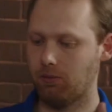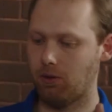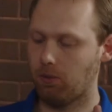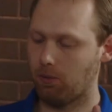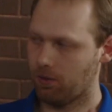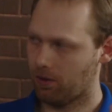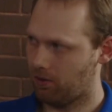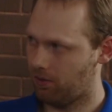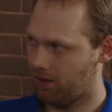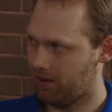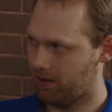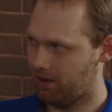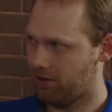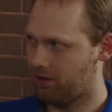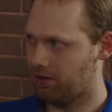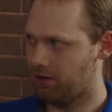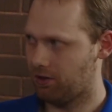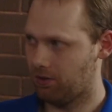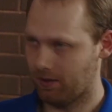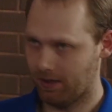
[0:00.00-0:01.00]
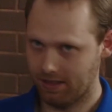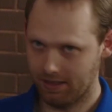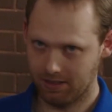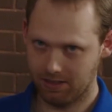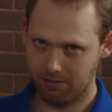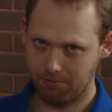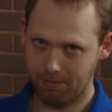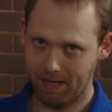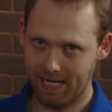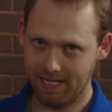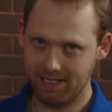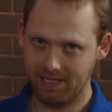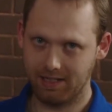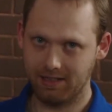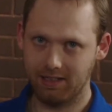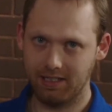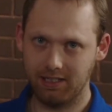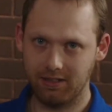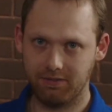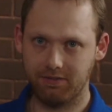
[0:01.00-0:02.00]
what we're going to do is
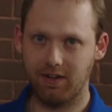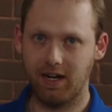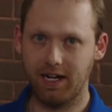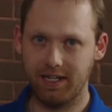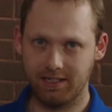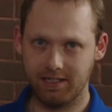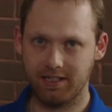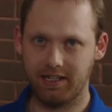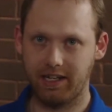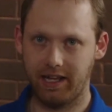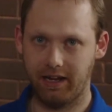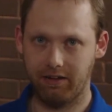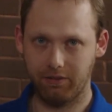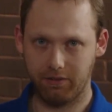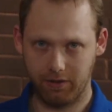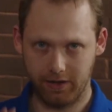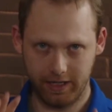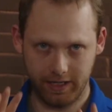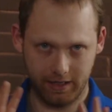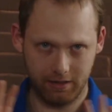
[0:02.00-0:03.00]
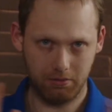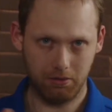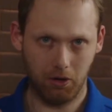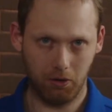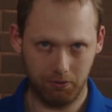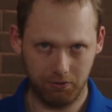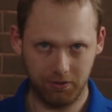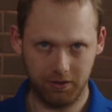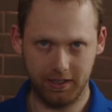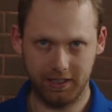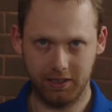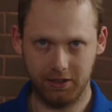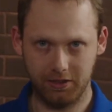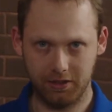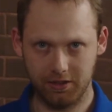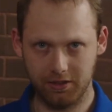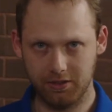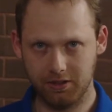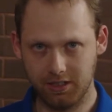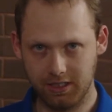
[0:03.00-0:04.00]
basically define slavery, and hopefully you
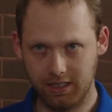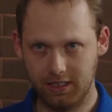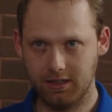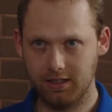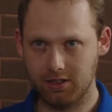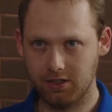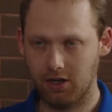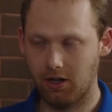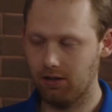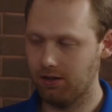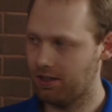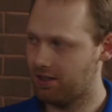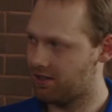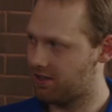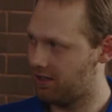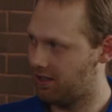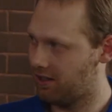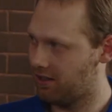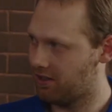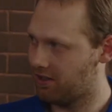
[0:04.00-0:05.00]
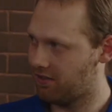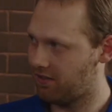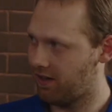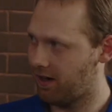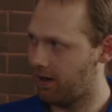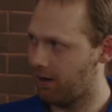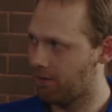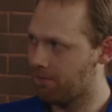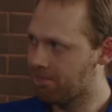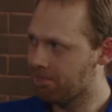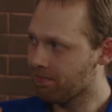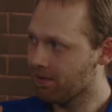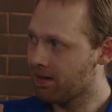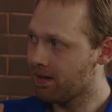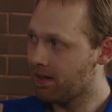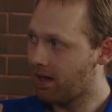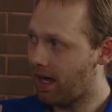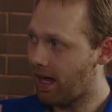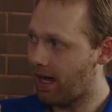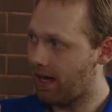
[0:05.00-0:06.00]
can see this all listening as fair,
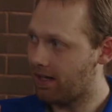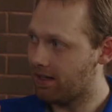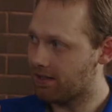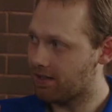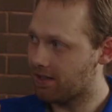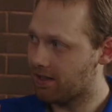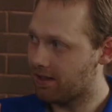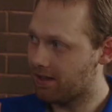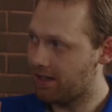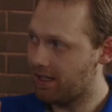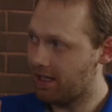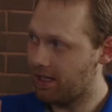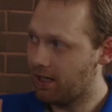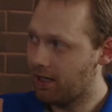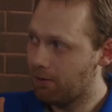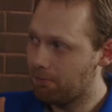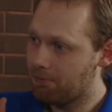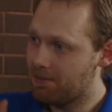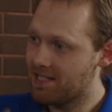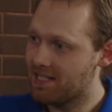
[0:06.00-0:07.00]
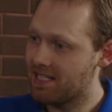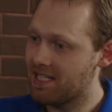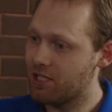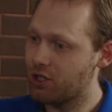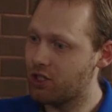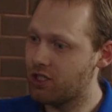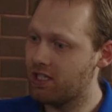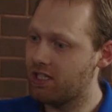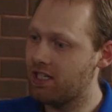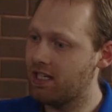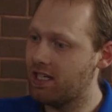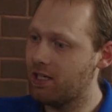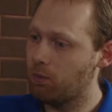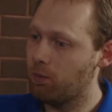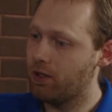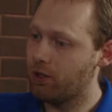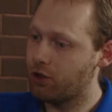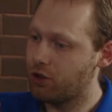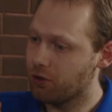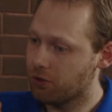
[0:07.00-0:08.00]
as the position in
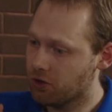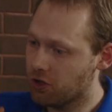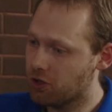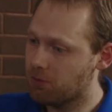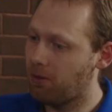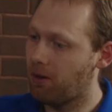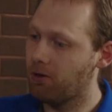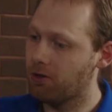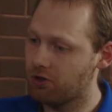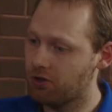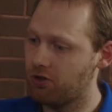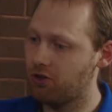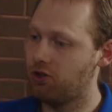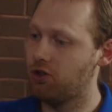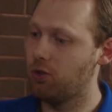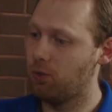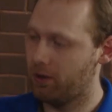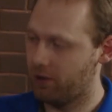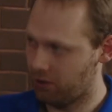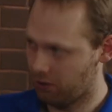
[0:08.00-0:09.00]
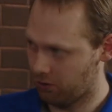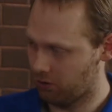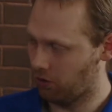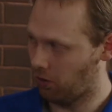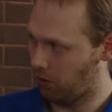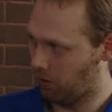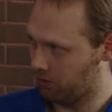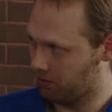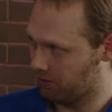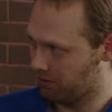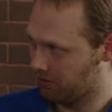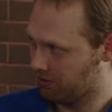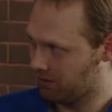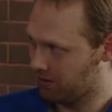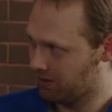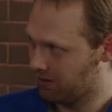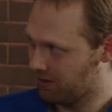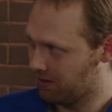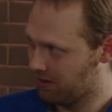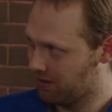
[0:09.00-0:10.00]
which you're supposed to do what you're told.
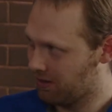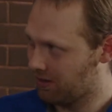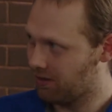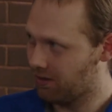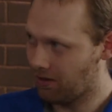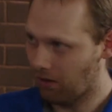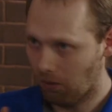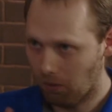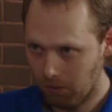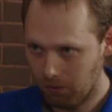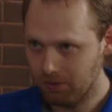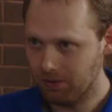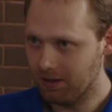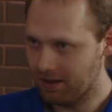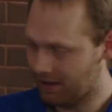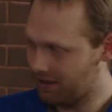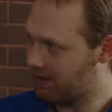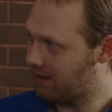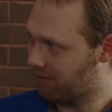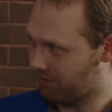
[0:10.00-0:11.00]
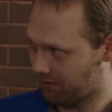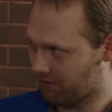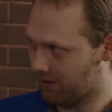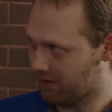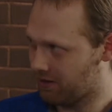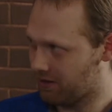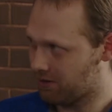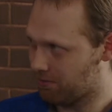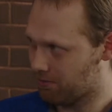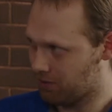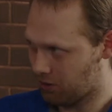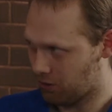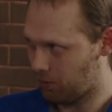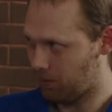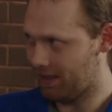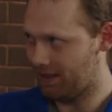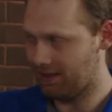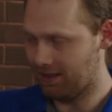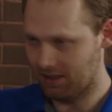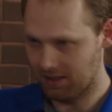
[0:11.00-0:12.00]
The only difference
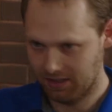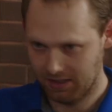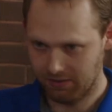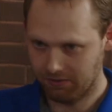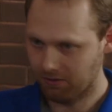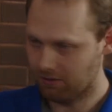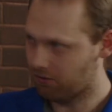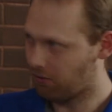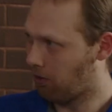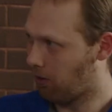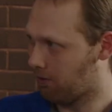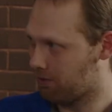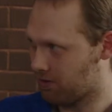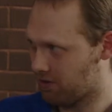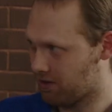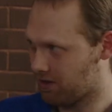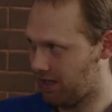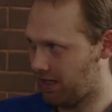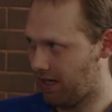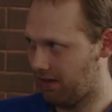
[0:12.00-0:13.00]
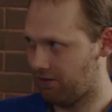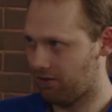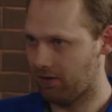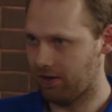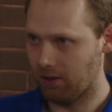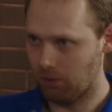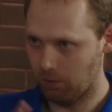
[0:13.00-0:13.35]
between these different forms of slavery,